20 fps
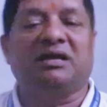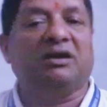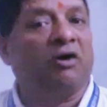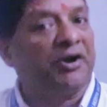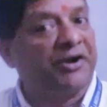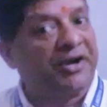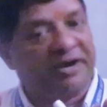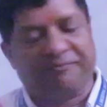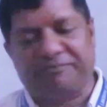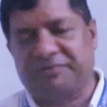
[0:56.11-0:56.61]

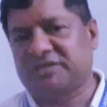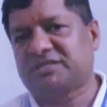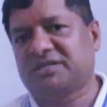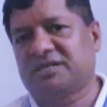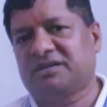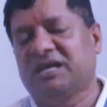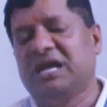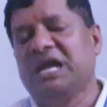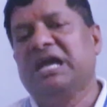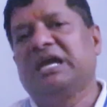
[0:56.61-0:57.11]

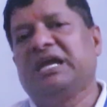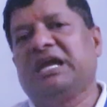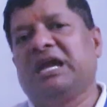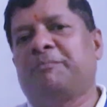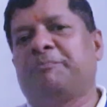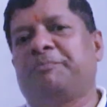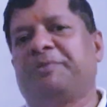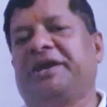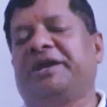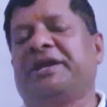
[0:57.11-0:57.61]
100%.
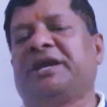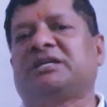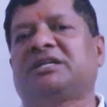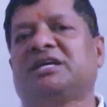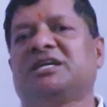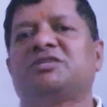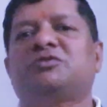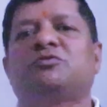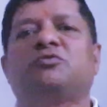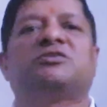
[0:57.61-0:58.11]
Every
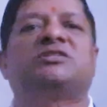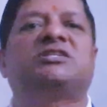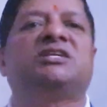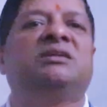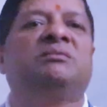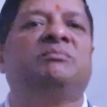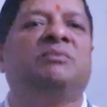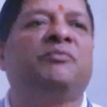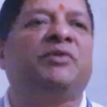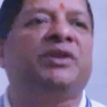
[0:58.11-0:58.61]
data stores
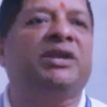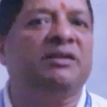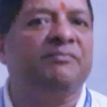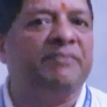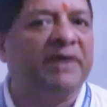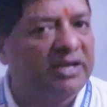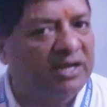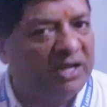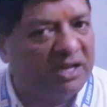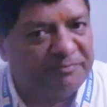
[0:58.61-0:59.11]
in memory in a
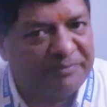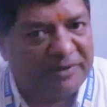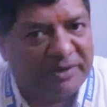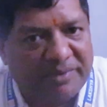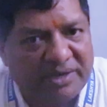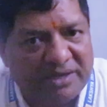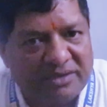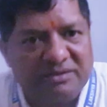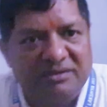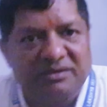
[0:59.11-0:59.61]
binary
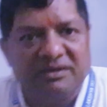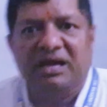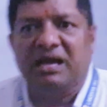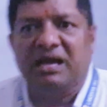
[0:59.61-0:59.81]
format.